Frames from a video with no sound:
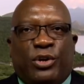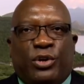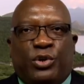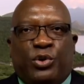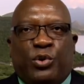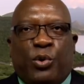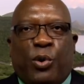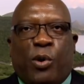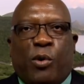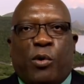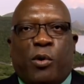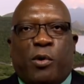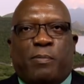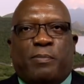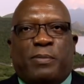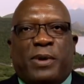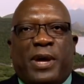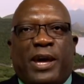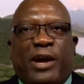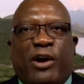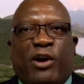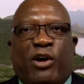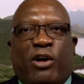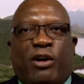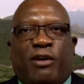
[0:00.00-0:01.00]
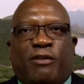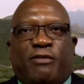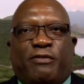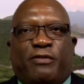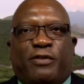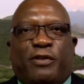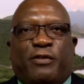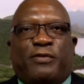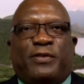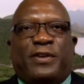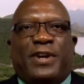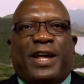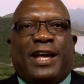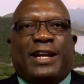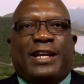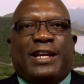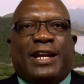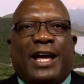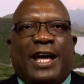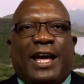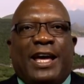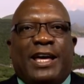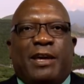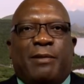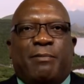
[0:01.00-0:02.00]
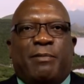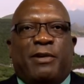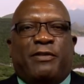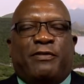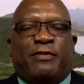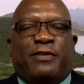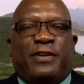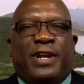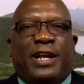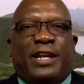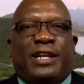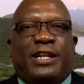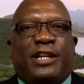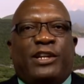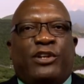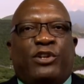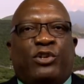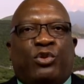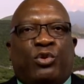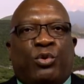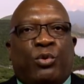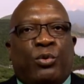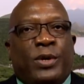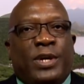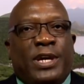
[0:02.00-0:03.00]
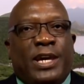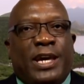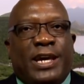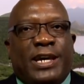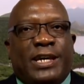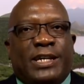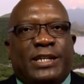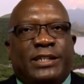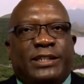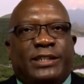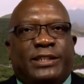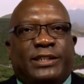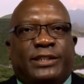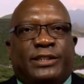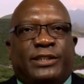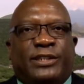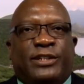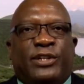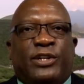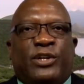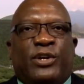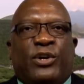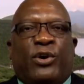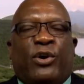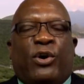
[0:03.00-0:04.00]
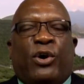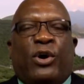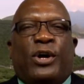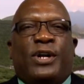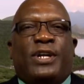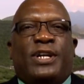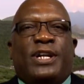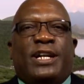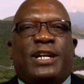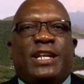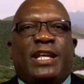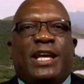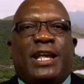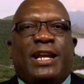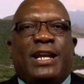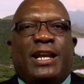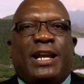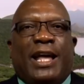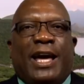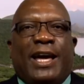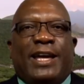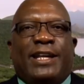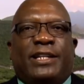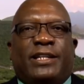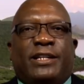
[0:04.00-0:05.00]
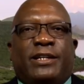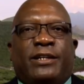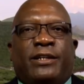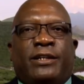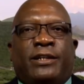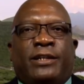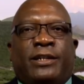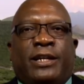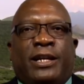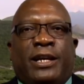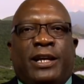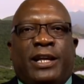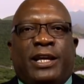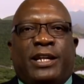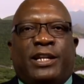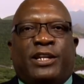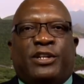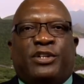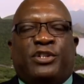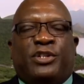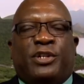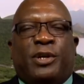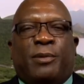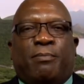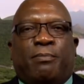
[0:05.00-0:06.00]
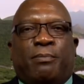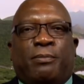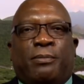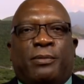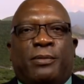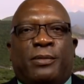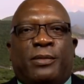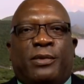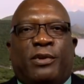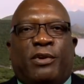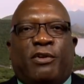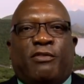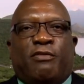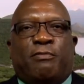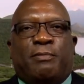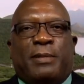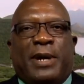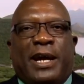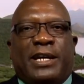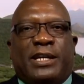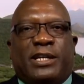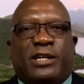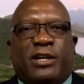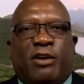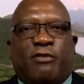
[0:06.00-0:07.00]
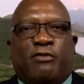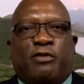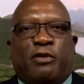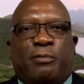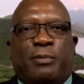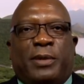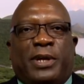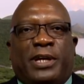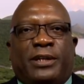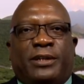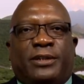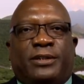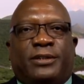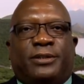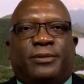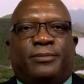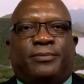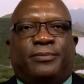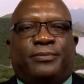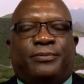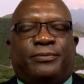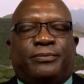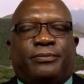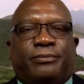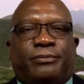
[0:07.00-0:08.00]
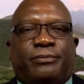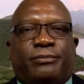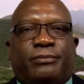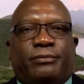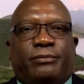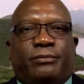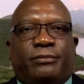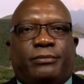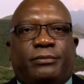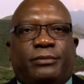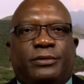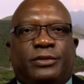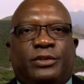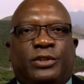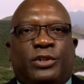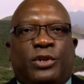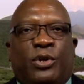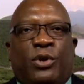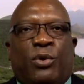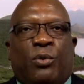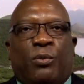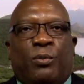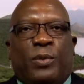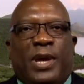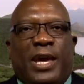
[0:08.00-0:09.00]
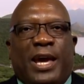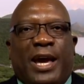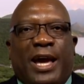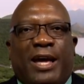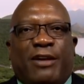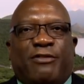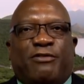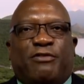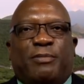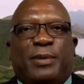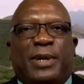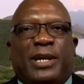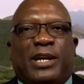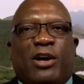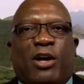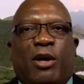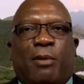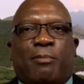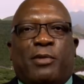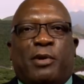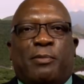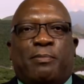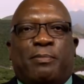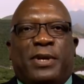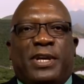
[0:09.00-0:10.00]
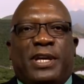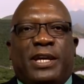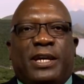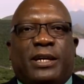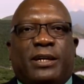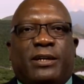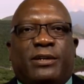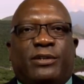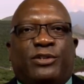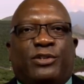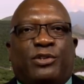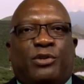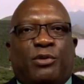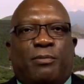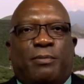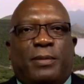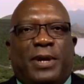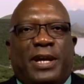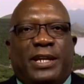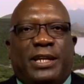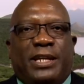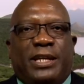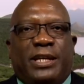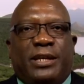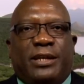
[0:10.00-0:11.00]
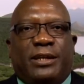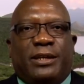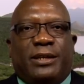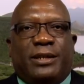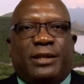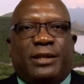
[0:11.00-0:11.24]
to our payoff of that IMF debt in 2 years under the enlightened leadership of my government? We have become a beacon to many,